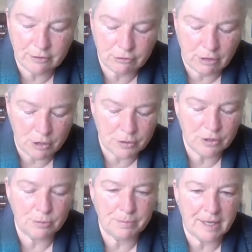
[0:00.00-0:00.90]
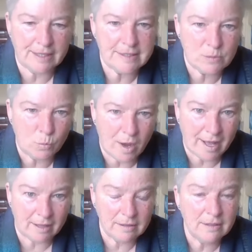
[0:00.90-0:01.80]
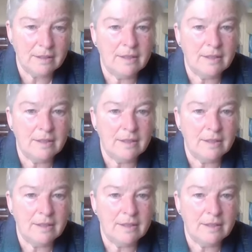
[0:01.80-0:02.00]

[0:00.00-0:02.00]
grow your plants well,